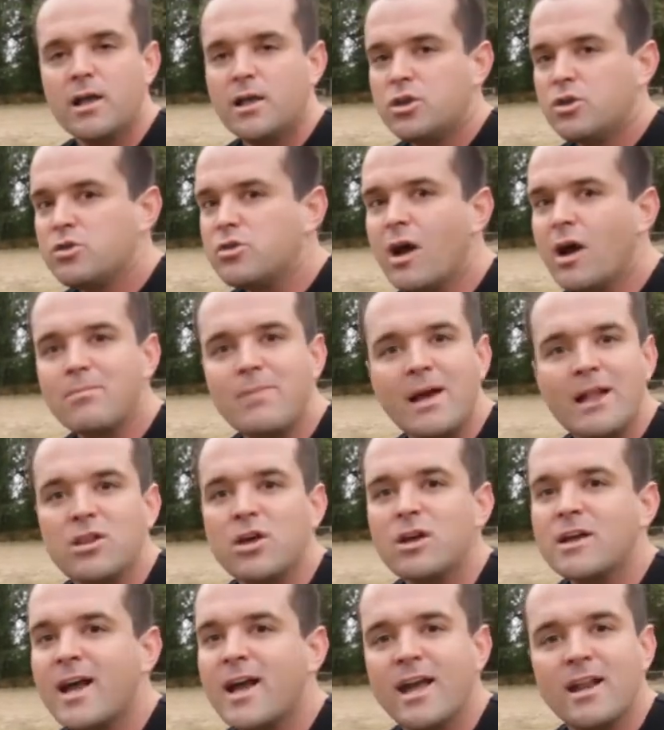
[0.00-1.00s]
Your dog might
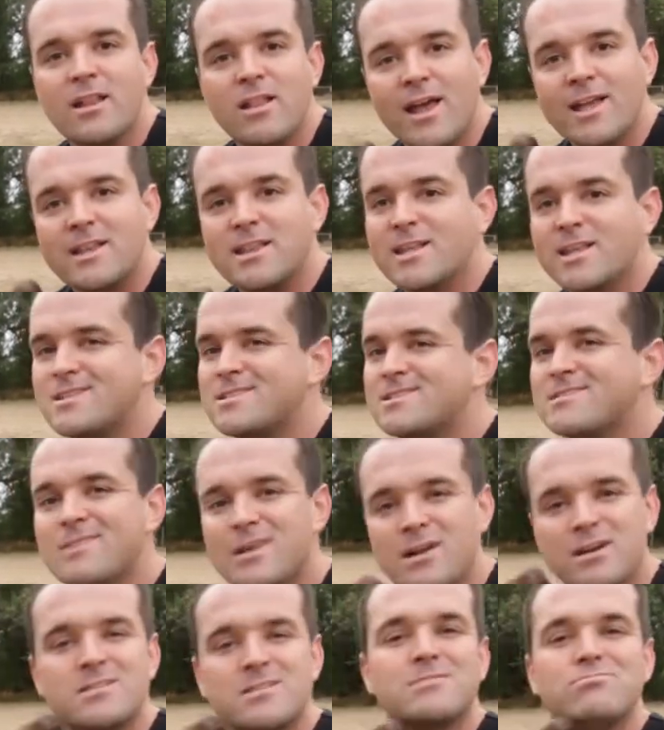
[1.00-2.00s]
look kind of like this,
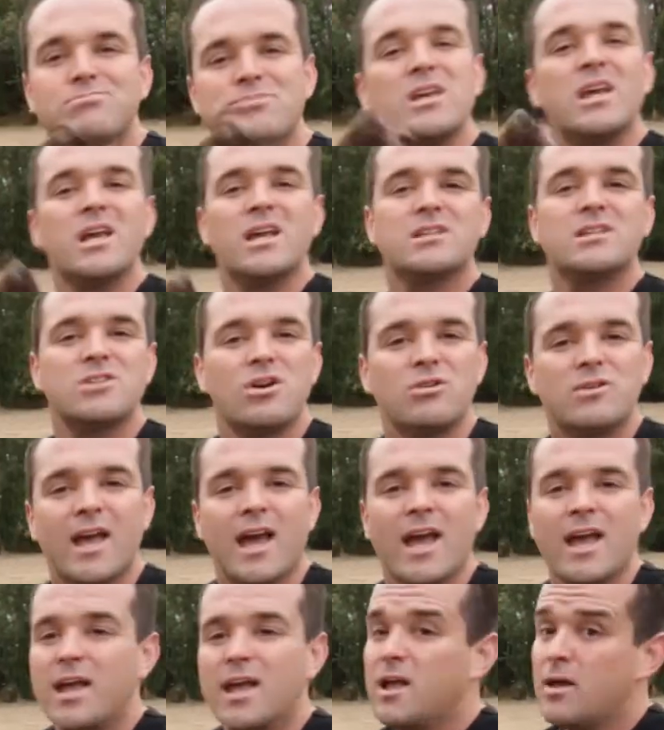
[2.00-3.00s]
where it's
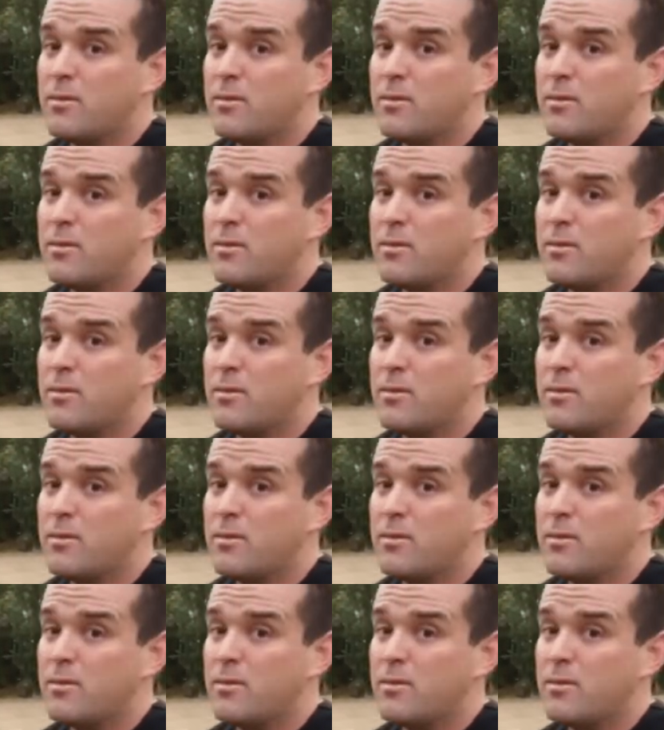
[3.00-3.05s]
okay,